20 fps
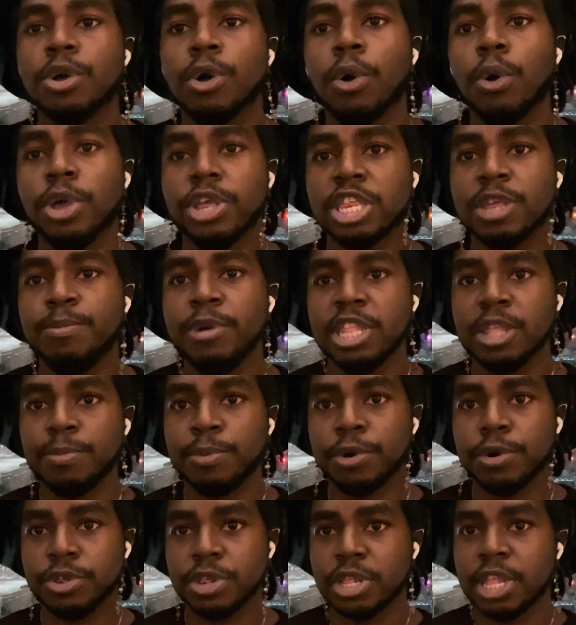goal is to be the
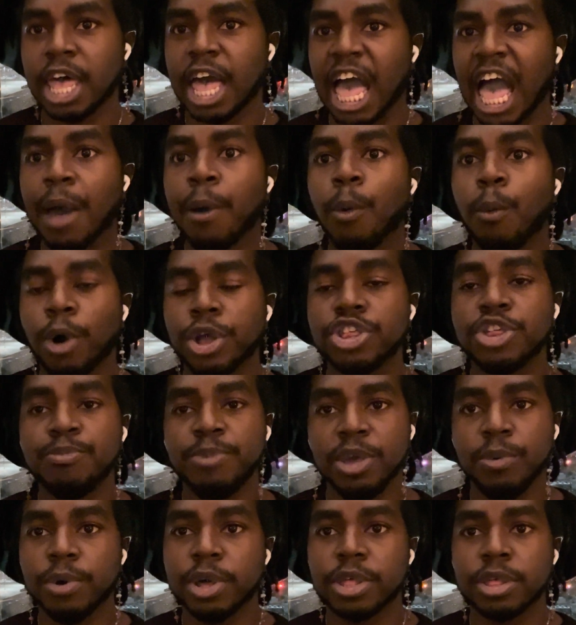person that I would want to
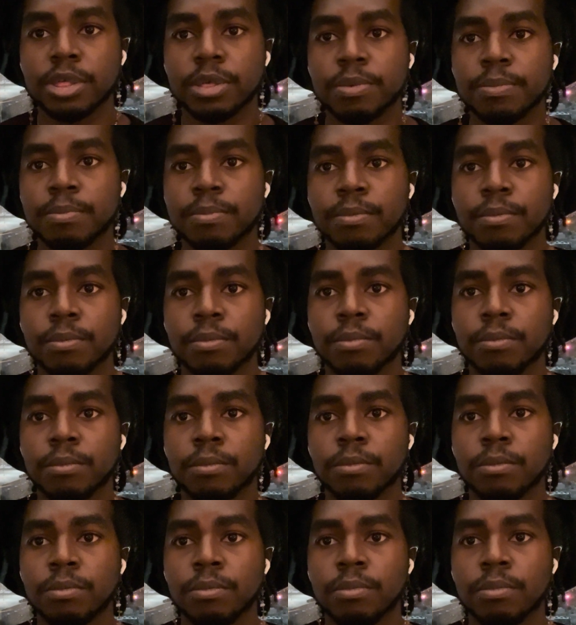be with
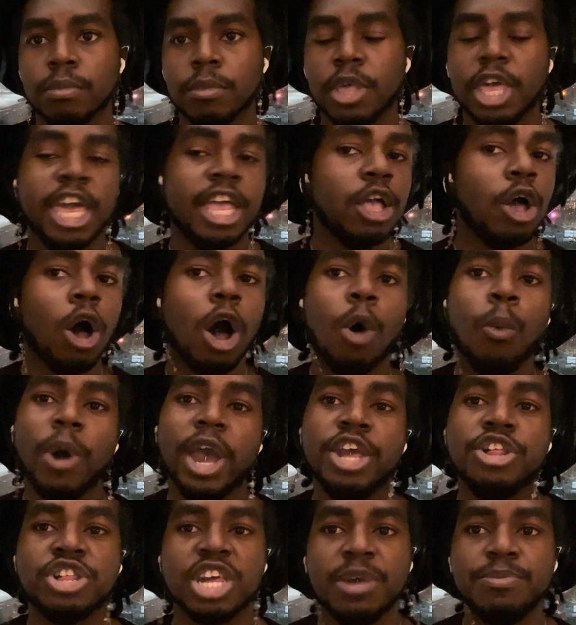in all
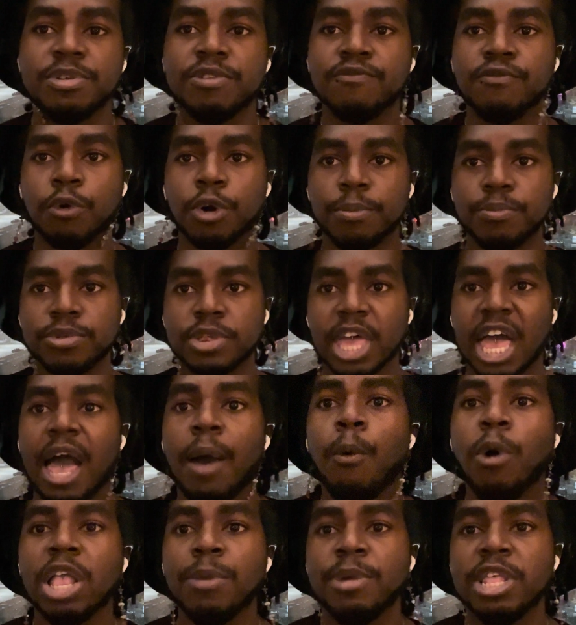ways, shapes, and forms. I
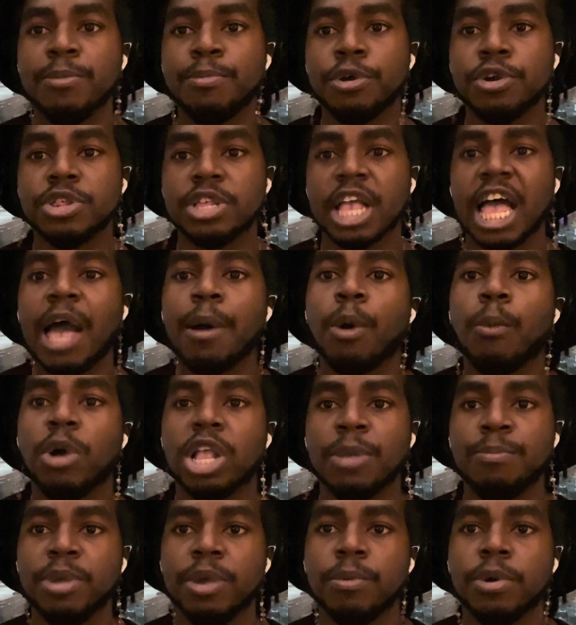want to be the person that I would
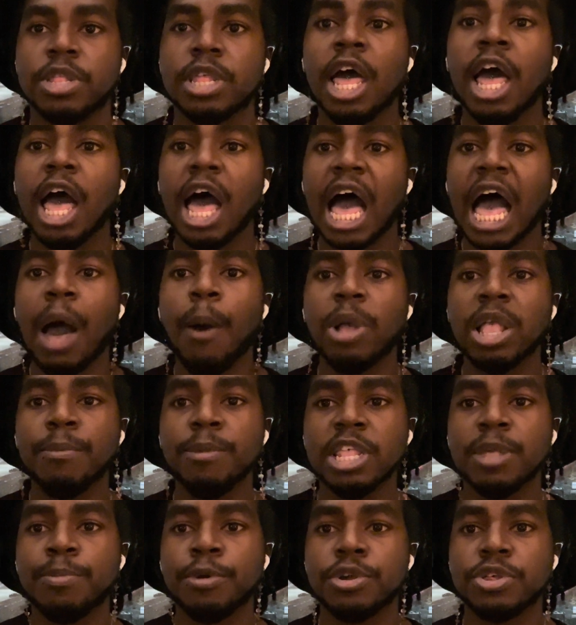want to be with. I want to
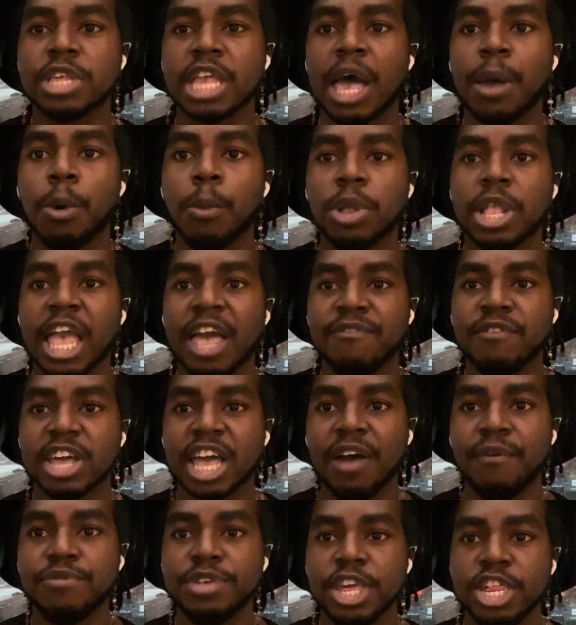be the person that I want to have a
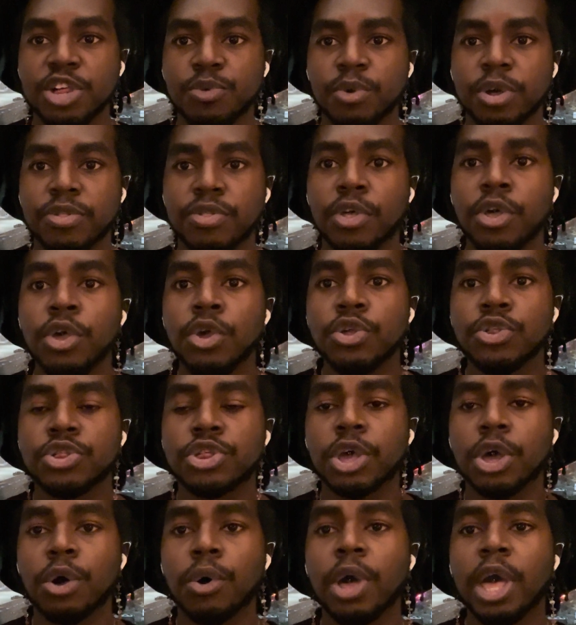conversation with.
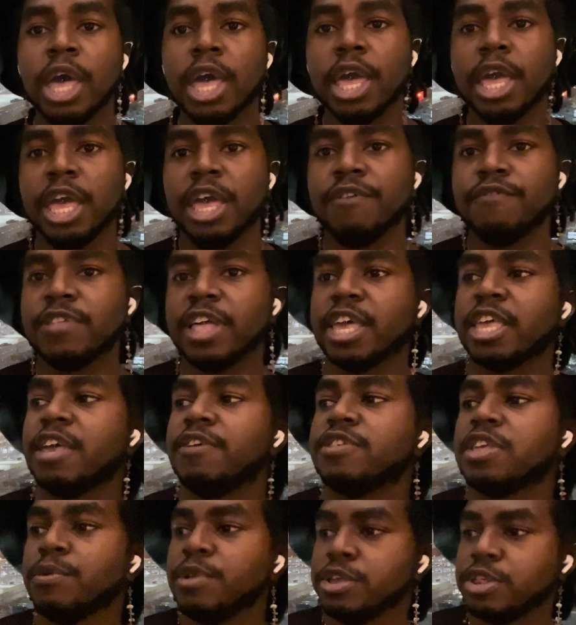So if
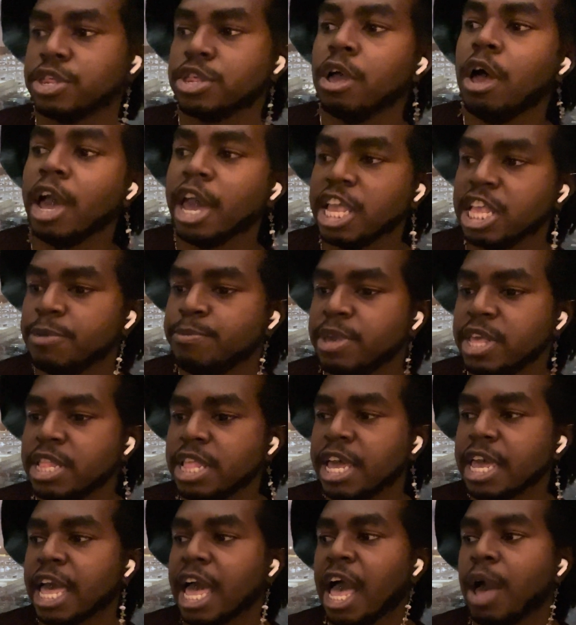someone else is talking to me,
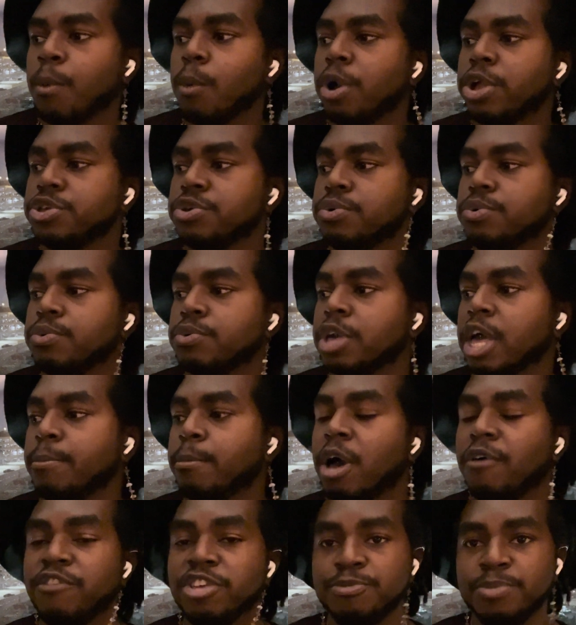like, I want to
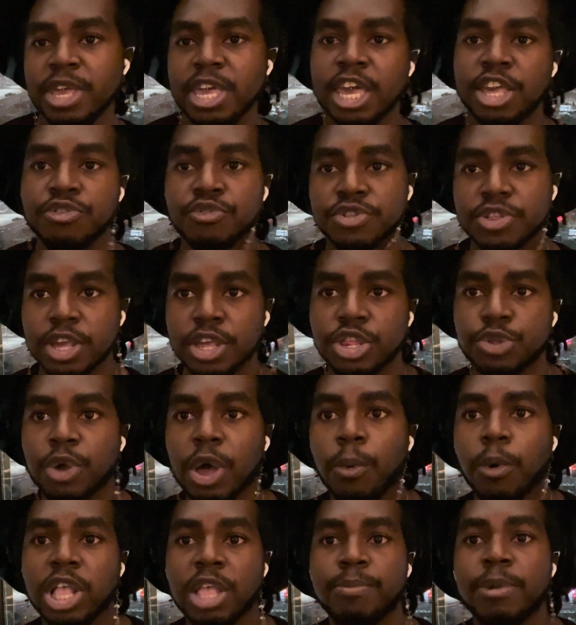come off as being interesting. So I
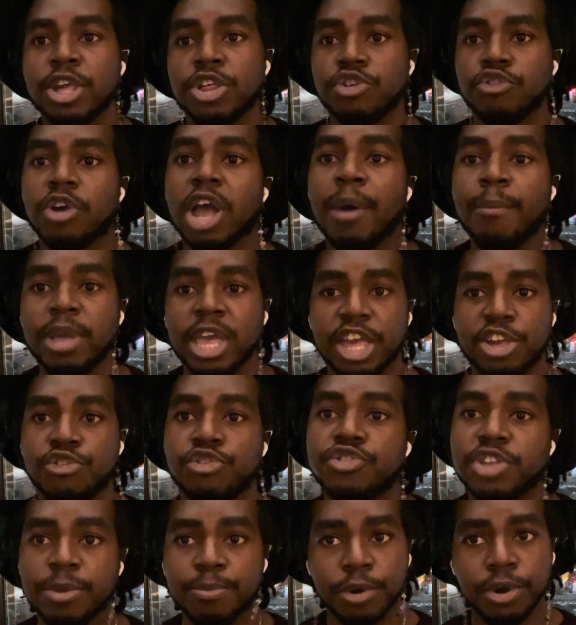want to make sure I'm an
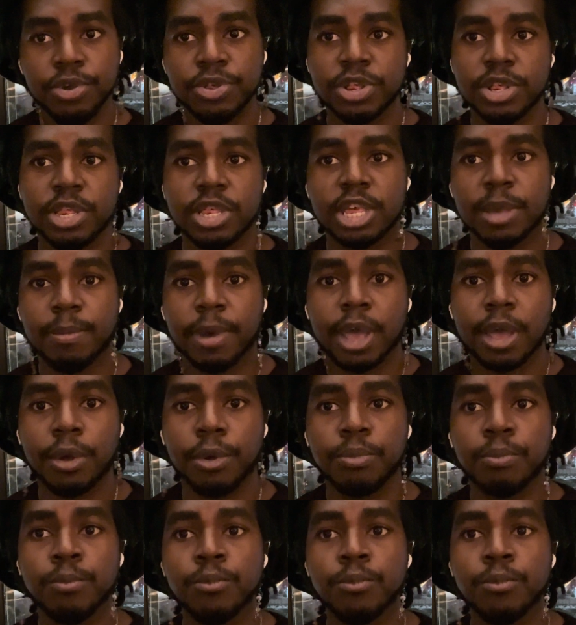interesting person somehow.